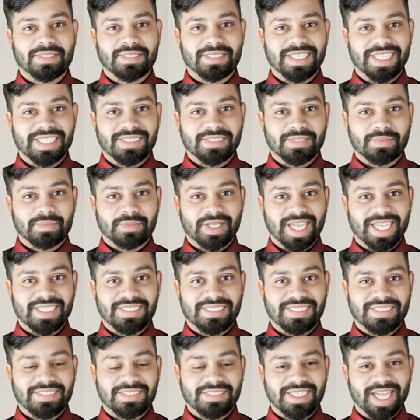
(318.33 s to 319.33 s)
These
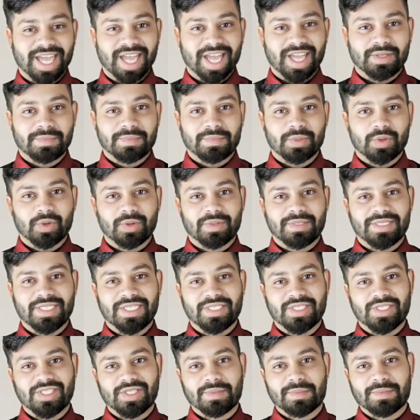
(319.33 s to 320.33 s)
phrases are more
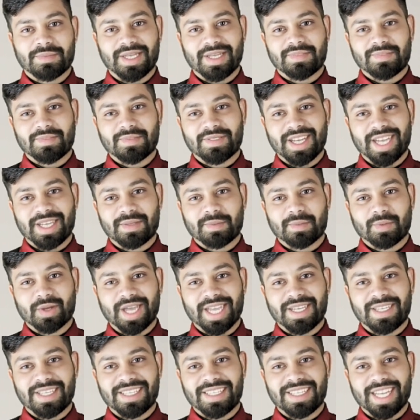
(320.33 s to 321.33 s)
descriptive than
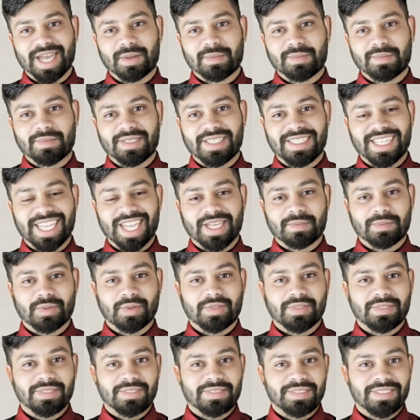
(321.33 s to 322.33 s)
breaking up the
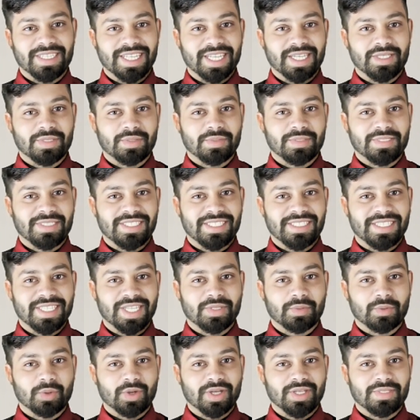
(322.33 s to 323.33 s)
keywords into
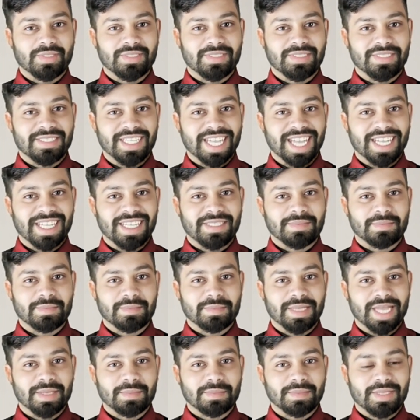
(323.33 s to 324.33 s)
single words like
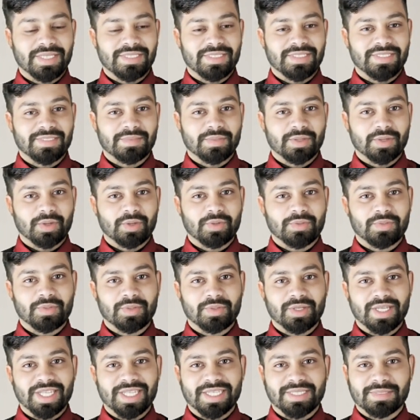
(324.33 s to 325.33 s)
minimalist or
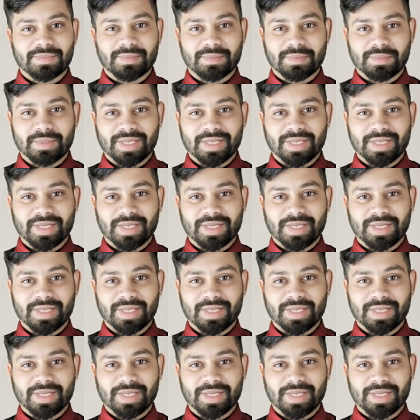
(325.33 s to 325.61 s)
ring,